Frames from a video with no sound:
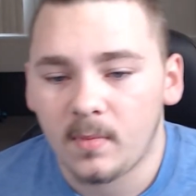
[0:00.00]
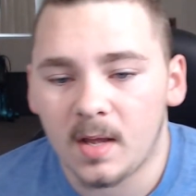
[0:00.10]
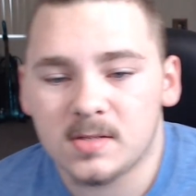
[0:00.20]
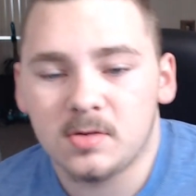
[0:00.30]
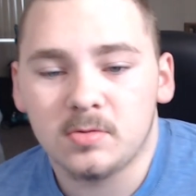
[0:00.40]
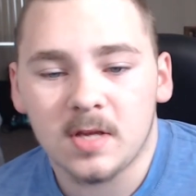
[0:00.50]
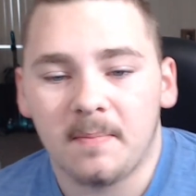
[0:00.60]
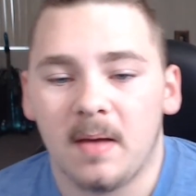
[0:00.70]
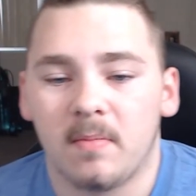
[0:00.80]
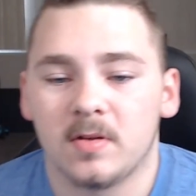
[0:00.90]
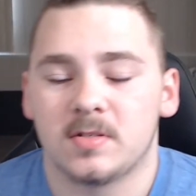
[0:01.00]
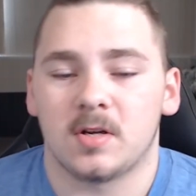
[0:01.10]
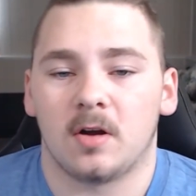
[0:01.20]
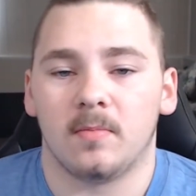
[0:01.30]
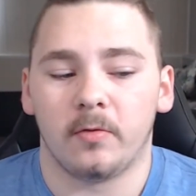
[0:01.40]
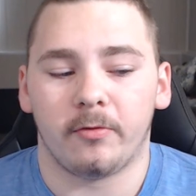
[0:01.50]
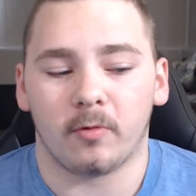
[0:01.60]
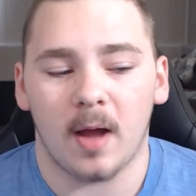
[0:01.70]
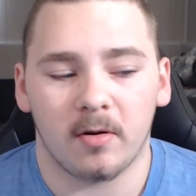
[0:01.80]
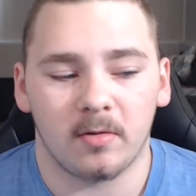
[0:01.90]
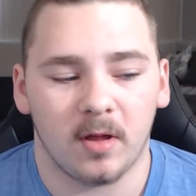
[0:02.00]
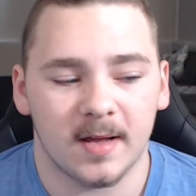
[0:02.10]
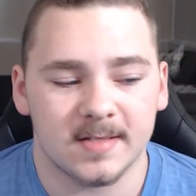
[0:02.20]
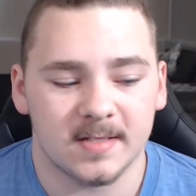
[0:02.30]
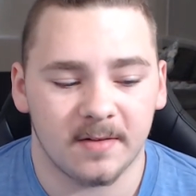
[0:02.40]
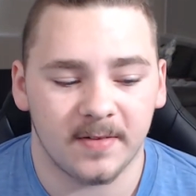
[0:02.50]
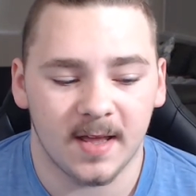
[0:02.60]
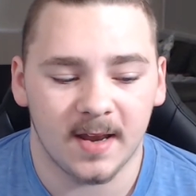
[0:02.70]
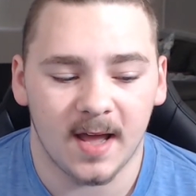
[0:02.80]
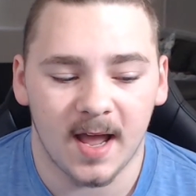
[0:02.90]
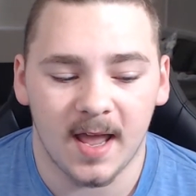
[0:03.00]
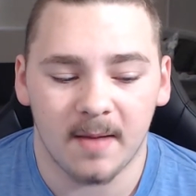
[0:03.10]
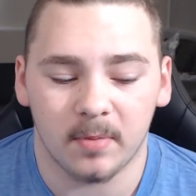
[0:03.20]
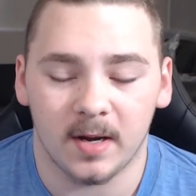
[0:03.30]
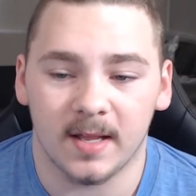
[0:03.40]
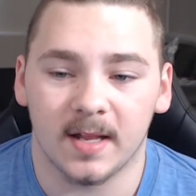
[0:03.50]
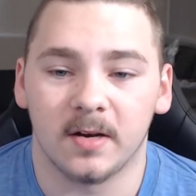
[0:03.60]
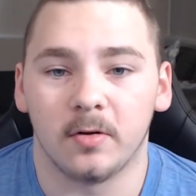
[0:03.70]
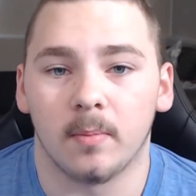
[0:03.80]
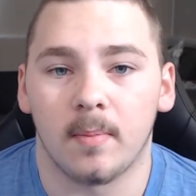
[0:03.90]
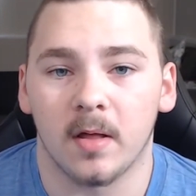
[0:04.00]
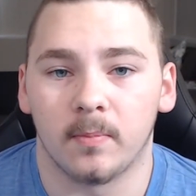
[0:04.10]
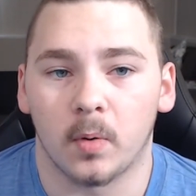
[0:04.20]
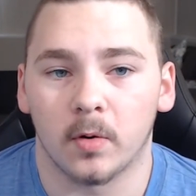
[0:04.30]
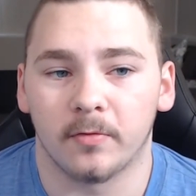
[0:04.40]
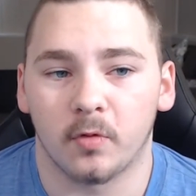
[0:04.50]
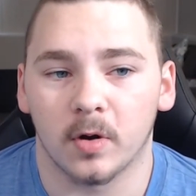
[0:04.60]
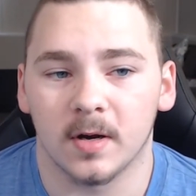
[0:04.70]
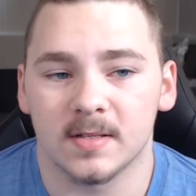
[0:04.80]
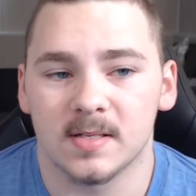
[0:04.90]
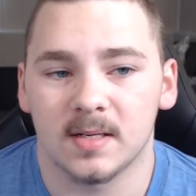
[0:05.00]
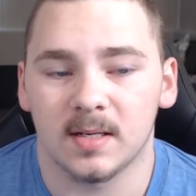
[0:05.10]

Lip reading: as soon as I'm able to start moving around and all that stuff again, I am gonna get a new motherboard for it.